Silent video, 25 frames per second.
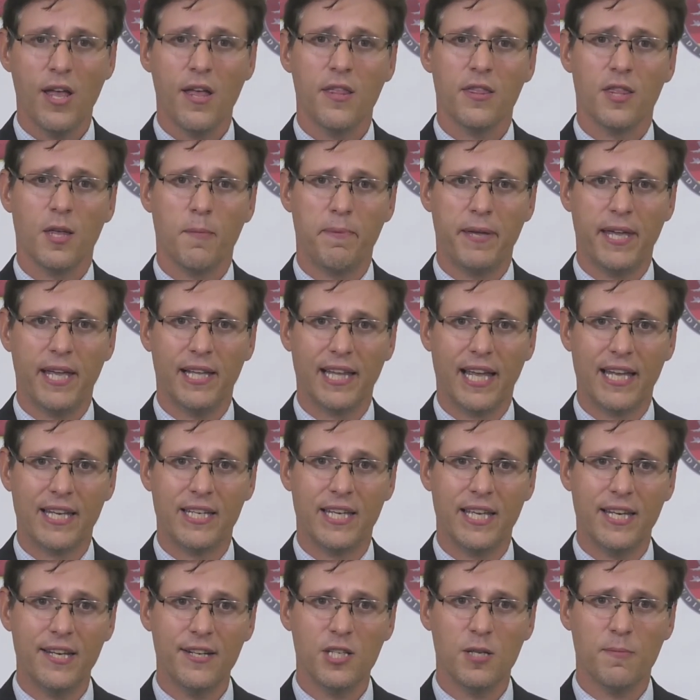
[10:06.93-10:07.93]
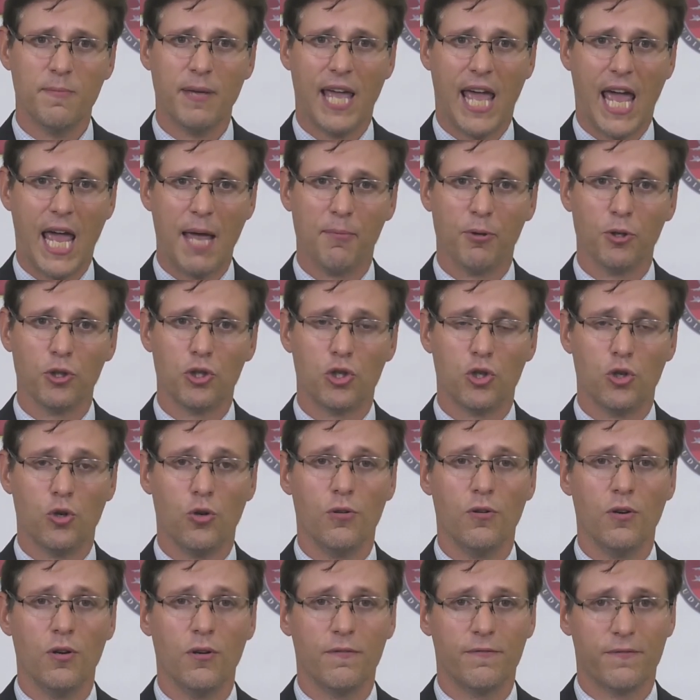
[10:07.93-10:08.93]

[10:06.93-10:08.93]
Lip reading: the PLA needed to be able to,